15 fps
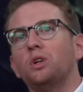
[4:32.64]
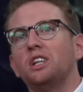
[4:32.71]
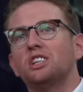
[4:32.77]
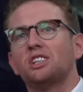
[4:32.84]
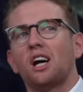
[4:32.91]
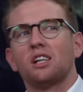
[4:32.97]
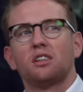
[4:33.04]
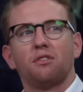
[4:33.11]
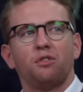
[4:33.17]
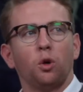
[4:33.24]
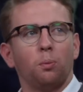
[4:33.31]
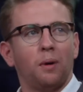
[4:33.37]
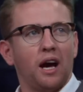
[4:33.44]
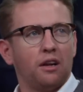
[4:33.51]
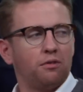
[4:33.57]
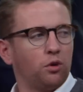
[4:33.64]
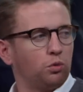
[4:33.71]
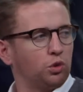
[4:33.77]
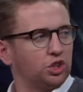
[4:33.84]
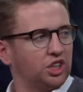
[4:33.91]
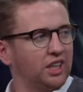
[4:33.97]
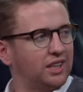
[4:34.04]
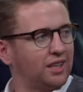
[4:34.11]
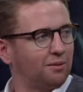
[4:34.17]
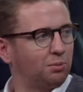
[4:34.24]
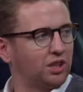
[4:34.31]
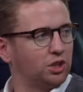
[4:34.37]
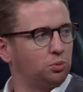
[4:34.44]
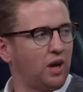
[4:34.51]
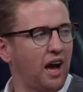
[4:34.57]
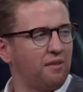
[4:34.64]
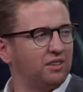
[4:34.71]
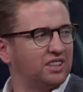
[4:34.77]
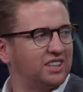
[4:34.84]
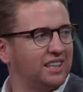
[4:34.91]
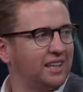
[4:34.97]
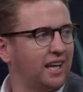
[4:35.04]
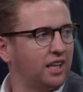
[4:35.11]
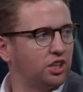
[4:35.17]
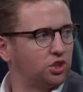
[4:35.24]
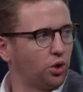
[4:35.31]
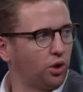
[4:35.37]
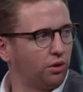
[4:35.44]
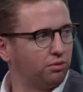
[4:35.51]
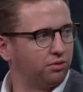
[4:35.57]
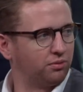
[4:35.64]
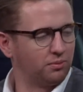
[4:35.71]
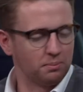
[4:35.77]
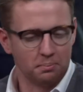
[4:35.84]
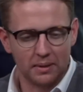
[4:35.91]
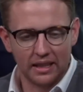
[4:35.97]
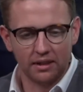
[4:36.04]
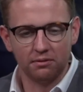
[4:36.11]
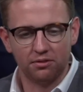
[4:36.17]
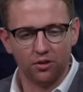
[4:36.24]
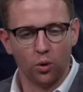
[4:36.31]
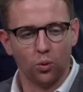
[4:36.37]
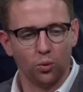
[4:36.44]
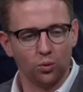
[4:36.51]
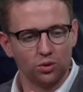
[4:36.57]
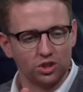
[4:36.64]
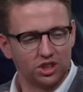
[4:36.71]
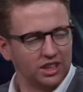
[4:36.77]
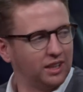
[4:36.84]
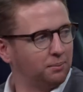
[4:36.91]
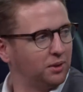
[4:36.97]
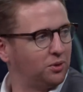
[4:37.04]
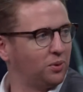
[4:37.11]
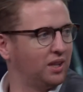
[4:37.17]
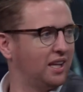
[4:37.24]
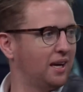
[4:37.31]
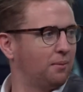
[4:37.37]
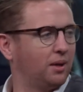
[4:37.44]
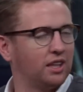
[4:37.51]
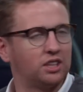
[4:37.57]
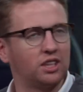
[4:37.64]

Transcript: start to feel bad for Rosita because we haven't seen any sort of meaningful we don't know anything scene about between them. It's